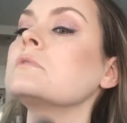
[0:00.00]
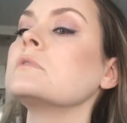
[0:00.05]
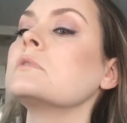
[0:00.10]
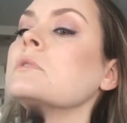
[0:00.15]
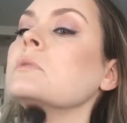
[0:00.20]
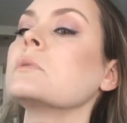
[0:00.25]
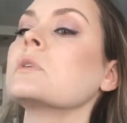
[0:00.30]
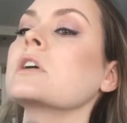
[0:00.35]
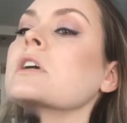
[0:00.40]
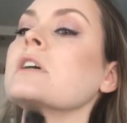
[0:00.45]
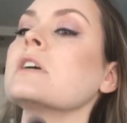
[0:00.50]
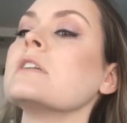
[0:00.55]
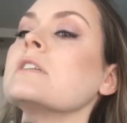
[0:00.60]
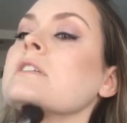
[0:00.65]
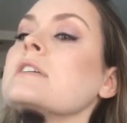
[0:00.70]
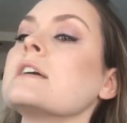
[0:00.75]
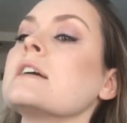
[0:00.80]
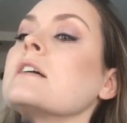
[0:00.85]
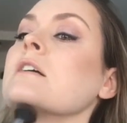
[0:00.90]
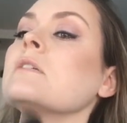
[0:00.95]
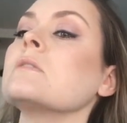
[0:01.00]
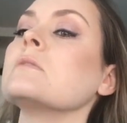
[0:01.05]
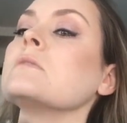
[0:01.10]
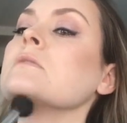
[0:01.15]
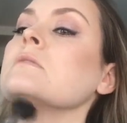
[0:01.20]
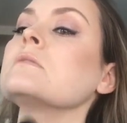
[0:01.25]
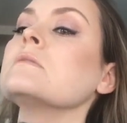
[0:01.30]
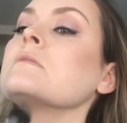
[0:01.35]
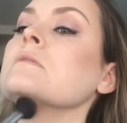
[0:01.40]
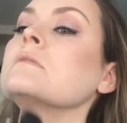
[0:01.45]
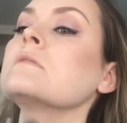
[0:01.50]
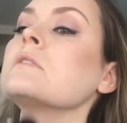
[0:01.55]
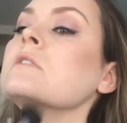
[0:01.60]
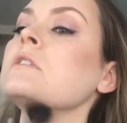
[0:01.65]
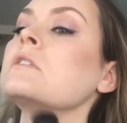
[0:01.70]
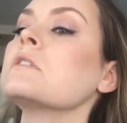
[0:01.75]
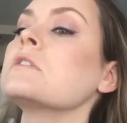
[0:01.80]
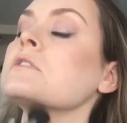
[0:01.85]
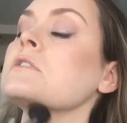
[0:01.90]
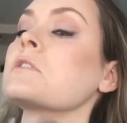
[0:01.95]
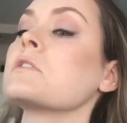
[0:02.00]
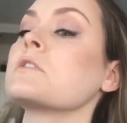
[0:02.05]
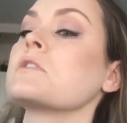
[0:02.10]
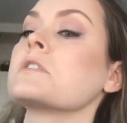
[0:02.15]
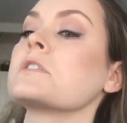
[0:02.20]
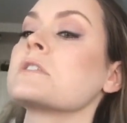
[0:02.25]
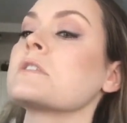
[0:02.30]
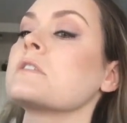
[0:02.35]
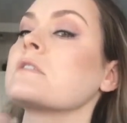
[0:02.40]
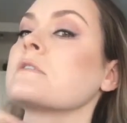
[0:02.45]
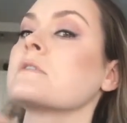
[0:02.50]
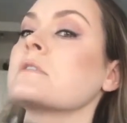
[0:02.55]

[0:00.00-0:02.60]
Work it down so there isn't